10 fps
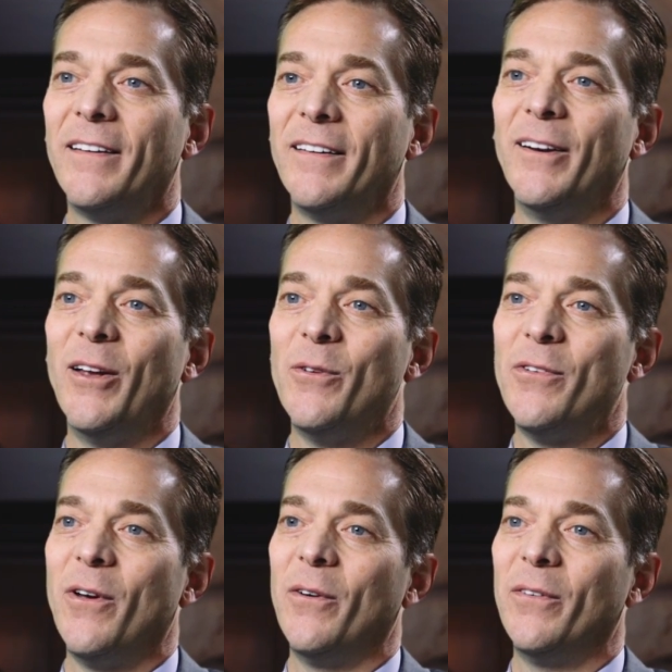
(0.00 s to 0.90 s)
You know,
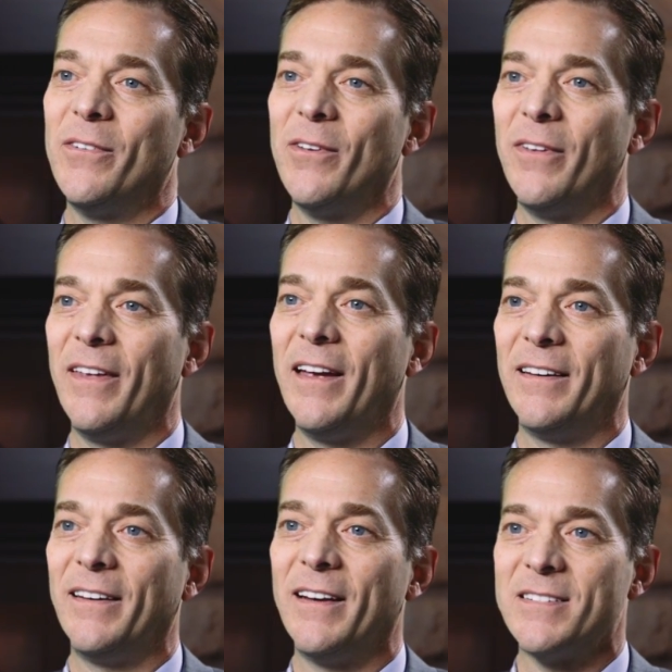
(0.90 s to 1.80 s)
so
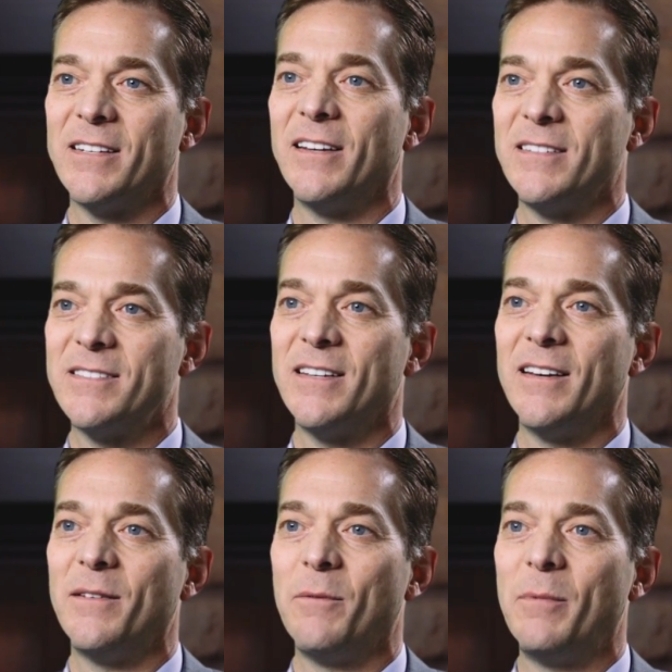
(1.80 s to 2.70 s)
that is a nice
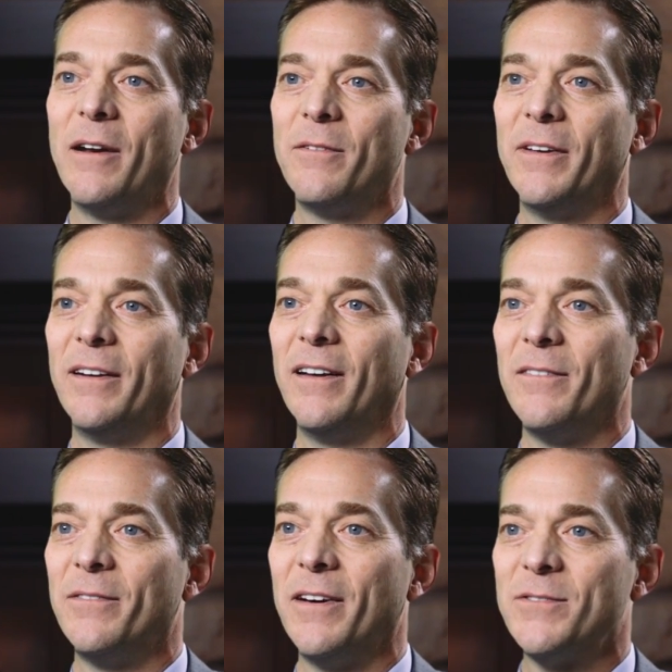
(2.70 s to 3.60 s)
benefit
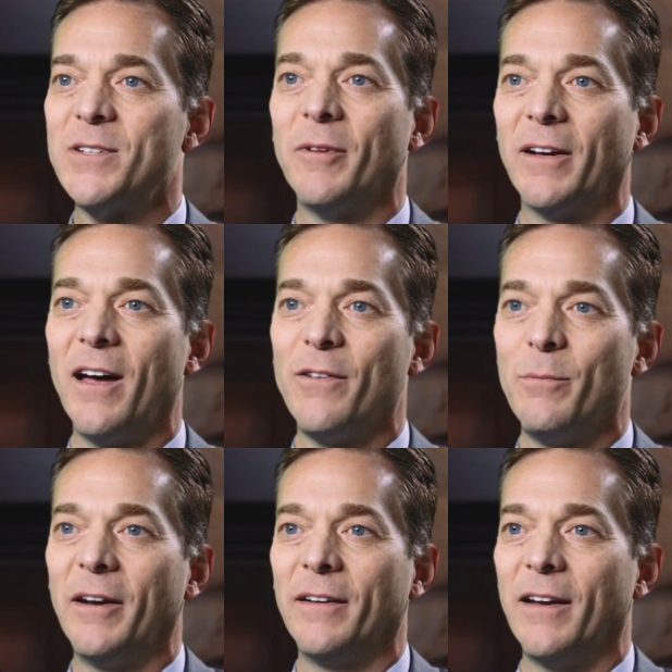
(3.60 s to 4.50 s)
of some of the
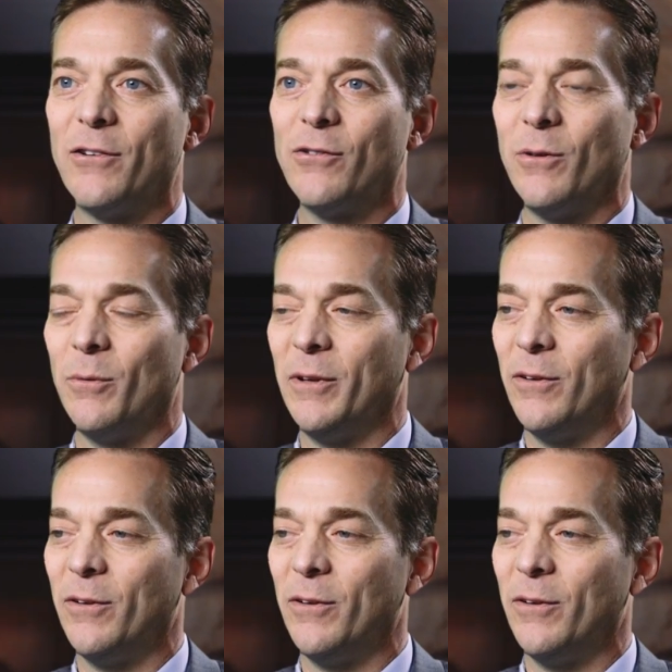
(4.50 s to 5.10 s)
cosmetic dentistry we